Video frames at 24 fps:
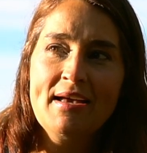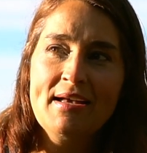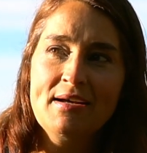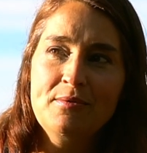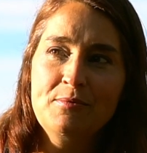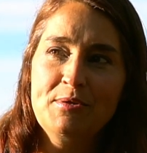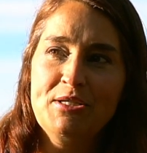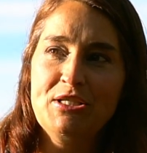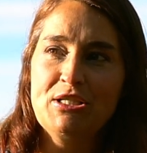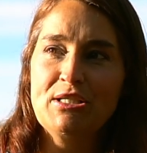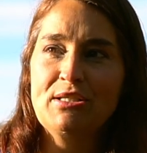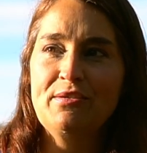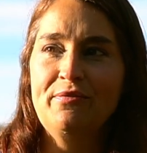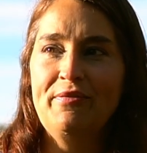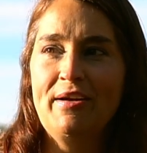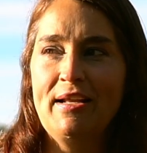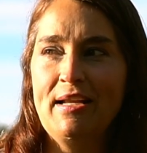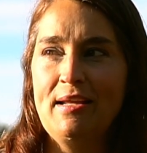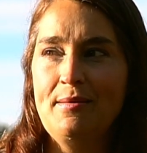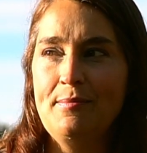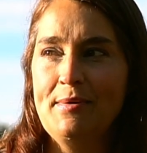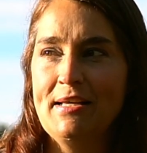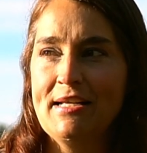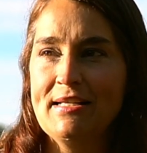which is
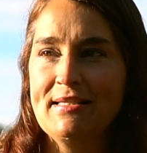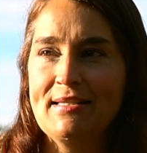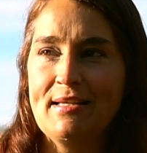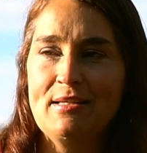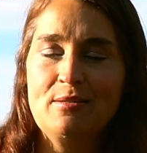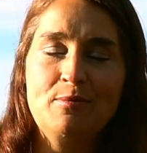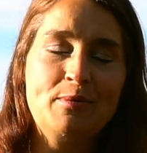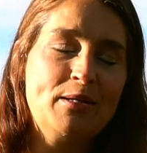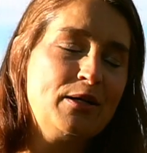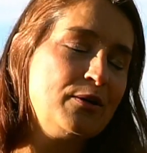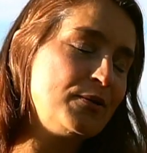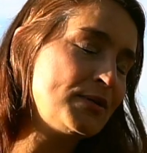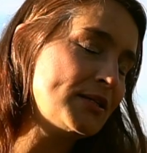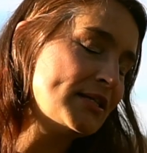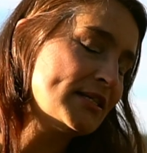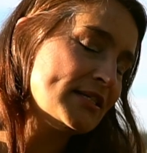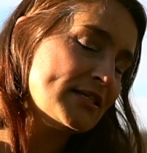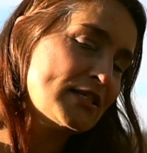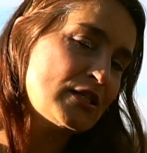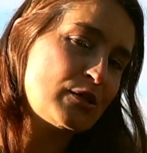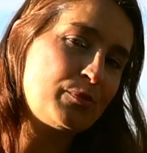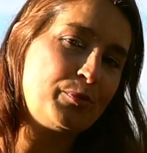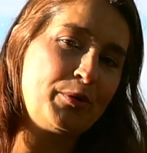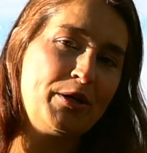funny because as we go into
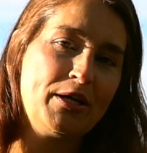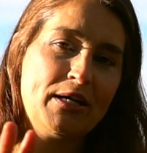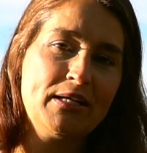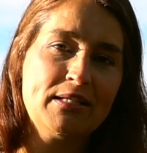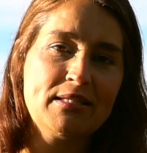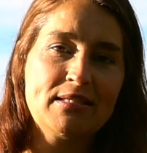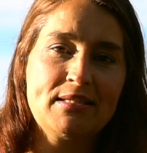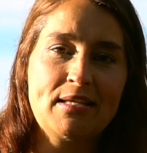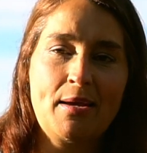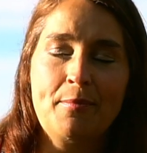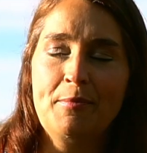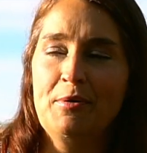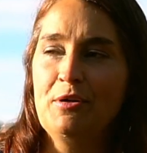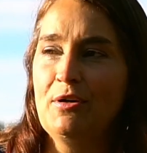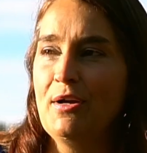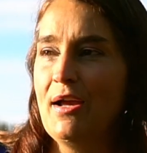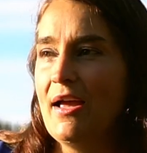spring and summer,